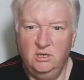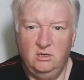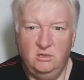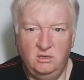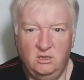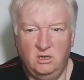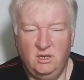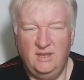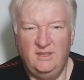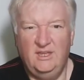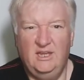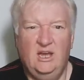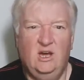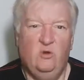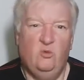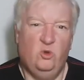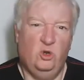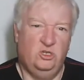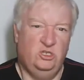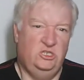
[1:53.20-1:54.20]
No, I think
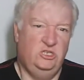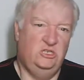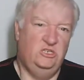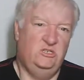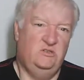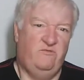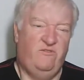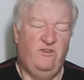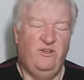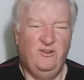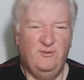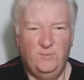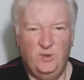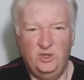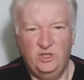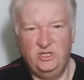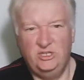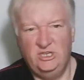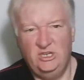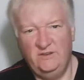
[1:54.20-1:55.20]
I'll watch this film on
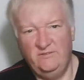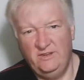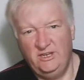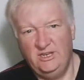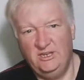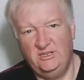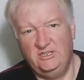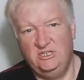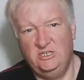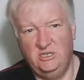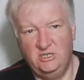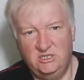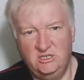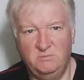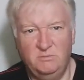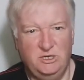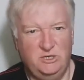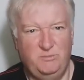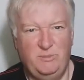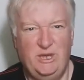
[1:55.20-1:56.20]
the TV. It's a
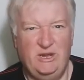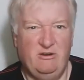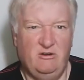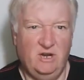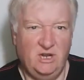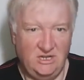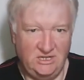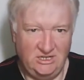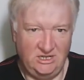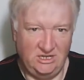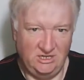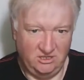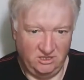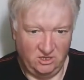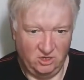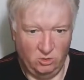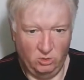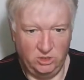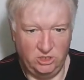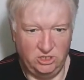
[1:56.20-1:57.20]
much better idea than
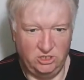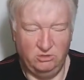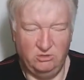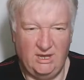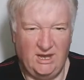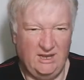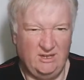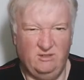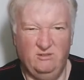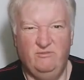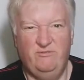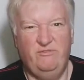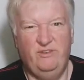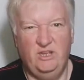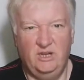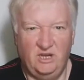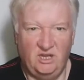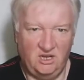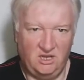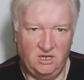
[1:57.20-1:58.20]
going to do that. I don't
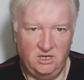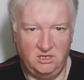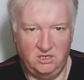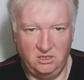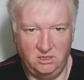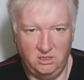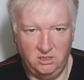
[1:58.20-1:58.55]
feel like it.